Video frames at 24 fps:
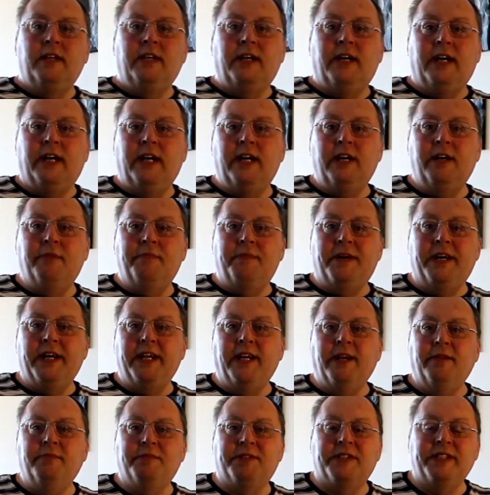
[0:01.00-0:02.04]
Hi, my
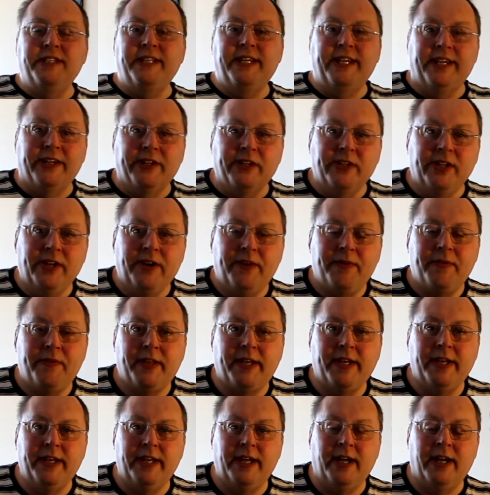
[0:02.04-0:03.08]
name's Neil
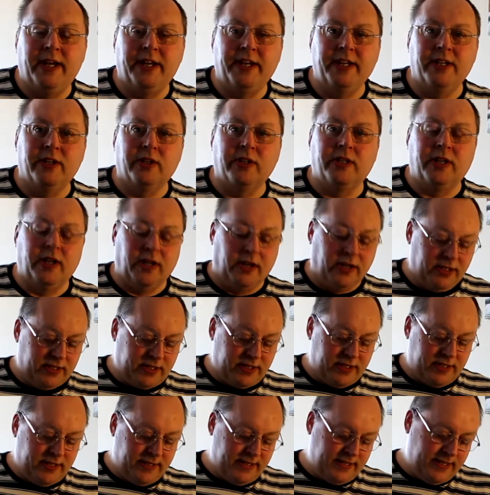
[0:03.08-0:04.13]

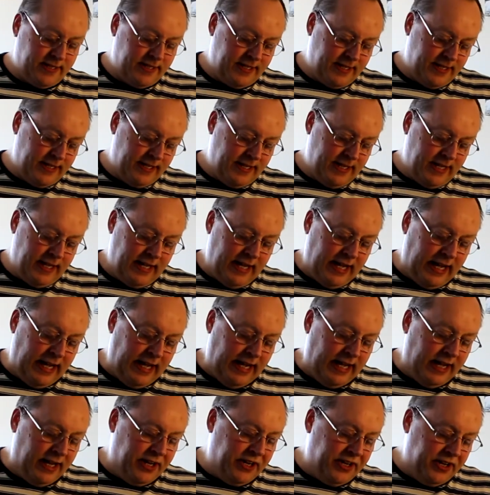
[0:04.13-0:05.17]
Collett,
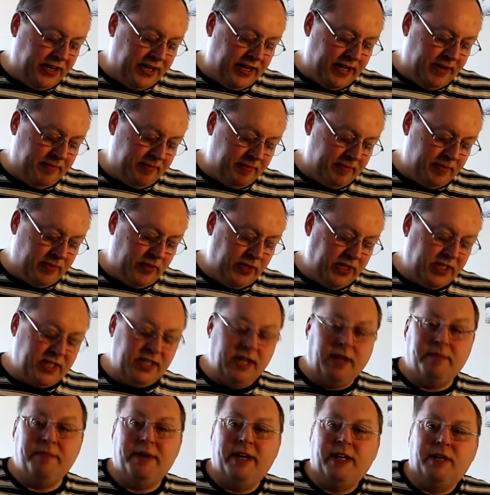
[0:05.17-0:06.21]
and
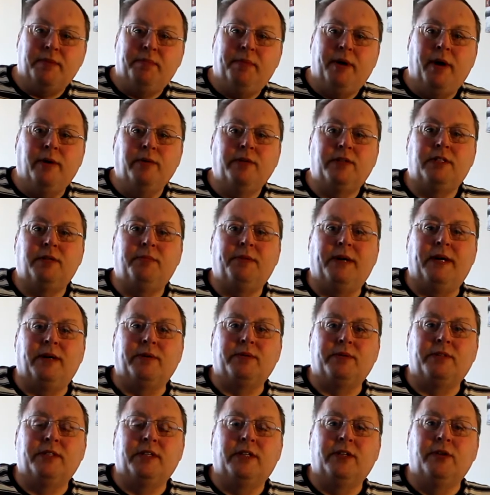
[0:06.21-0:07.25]
recently I made a post
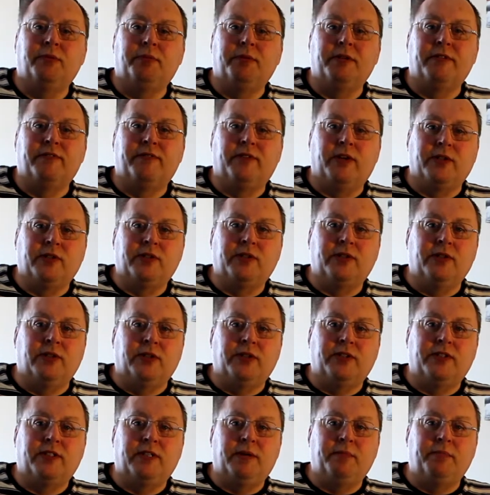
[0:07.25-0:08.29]
about a couple of false
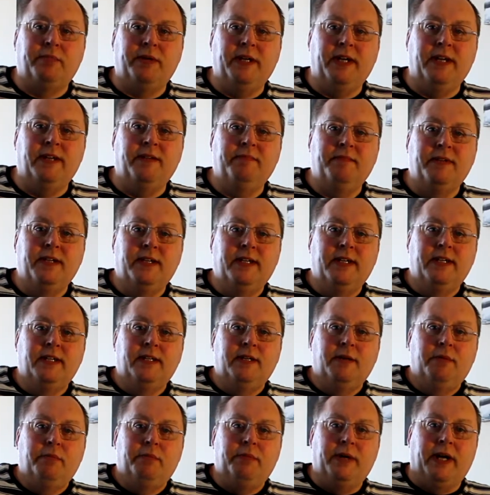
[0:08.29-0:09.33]
cuts I've been
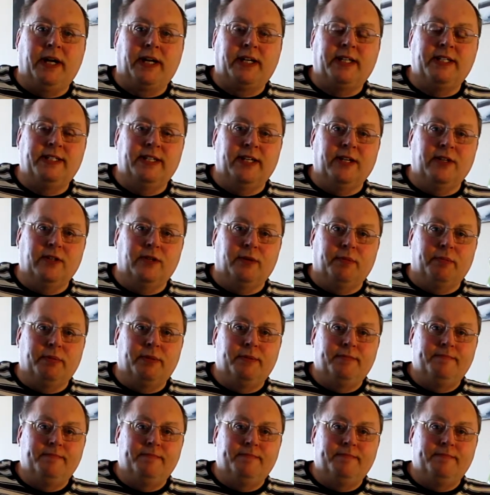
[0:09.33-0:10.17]
practicing up.